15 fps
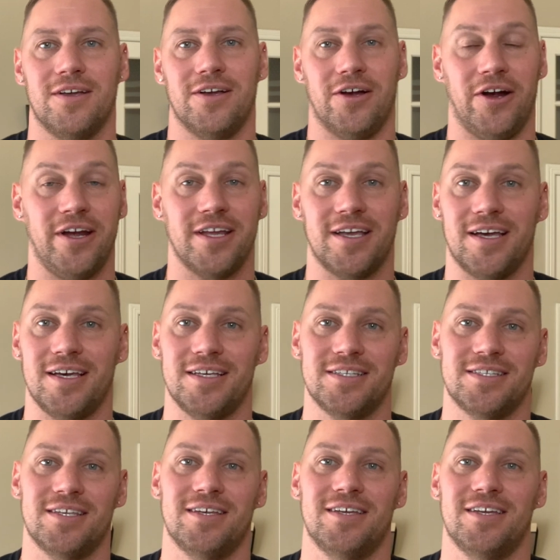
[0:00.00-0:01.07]
All right,
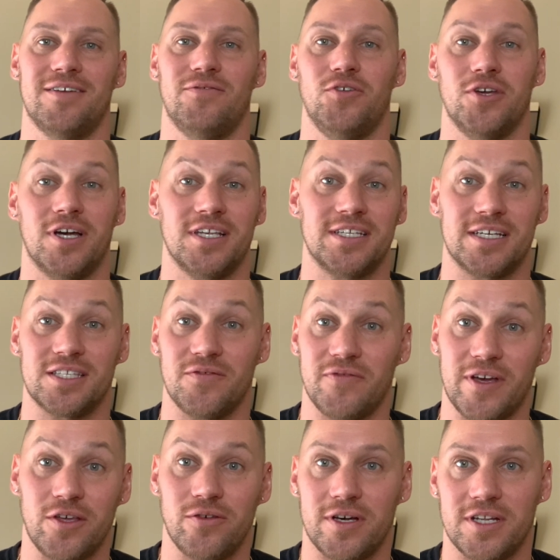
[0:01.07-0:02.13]
guys, if you guys got some
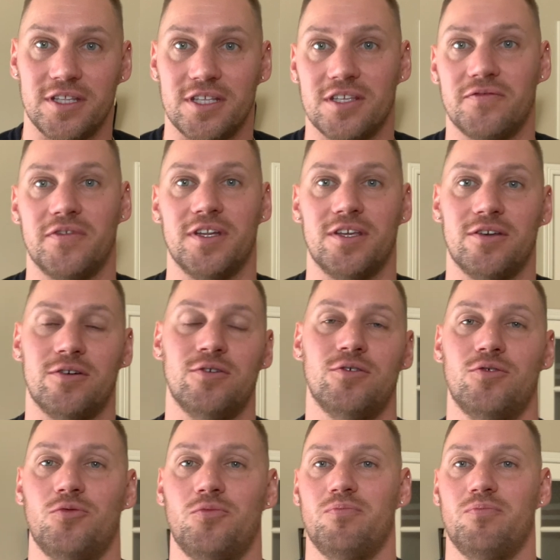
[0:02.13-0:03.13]
value out of this video,